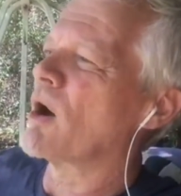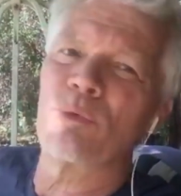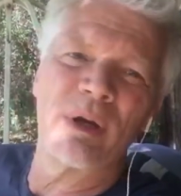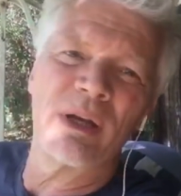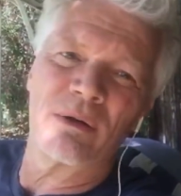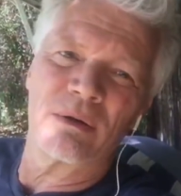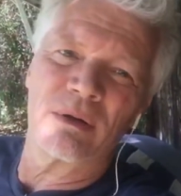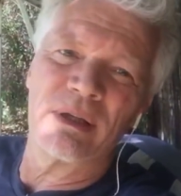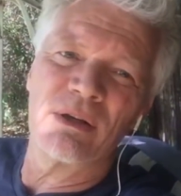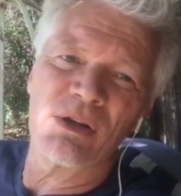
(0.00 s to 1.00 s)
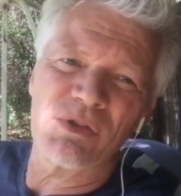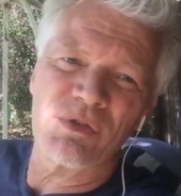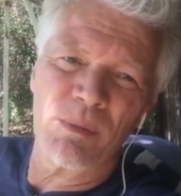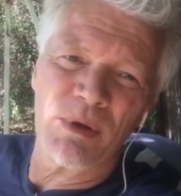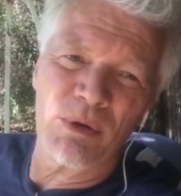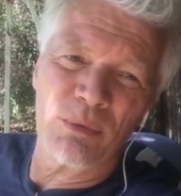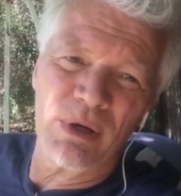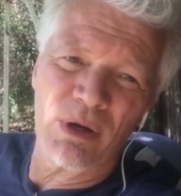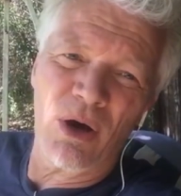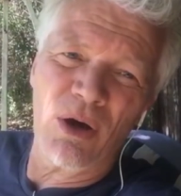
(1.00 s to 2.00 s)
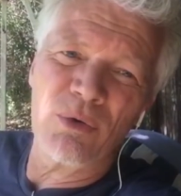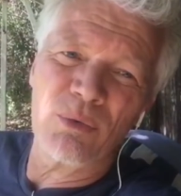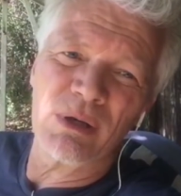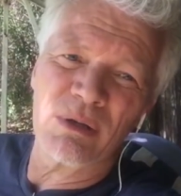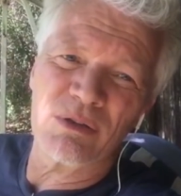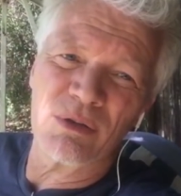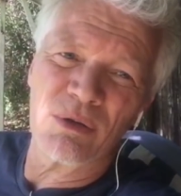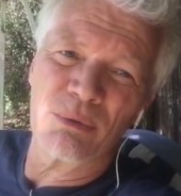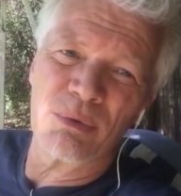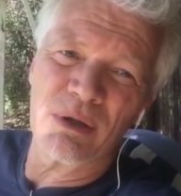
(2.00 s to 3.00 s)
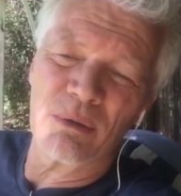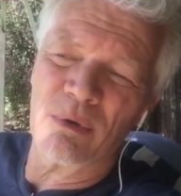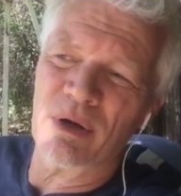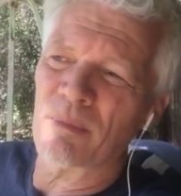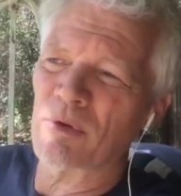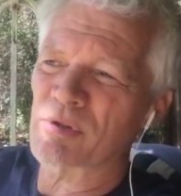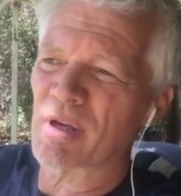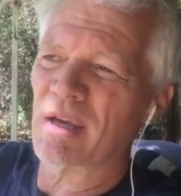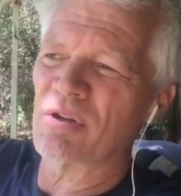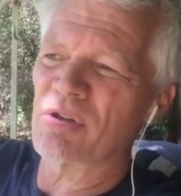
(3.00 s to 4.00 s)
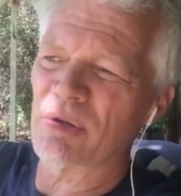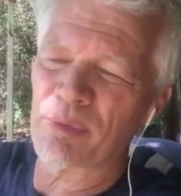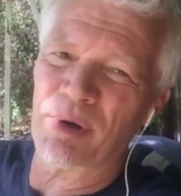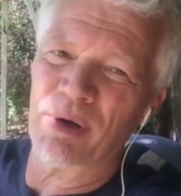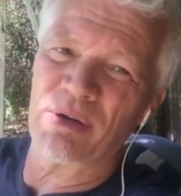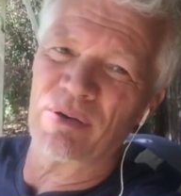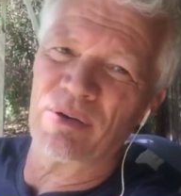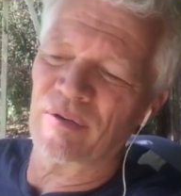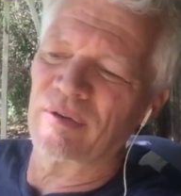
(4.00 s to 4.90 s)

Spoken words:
Unreal, lead us from the unreal to the real, one of the most ancient prayers.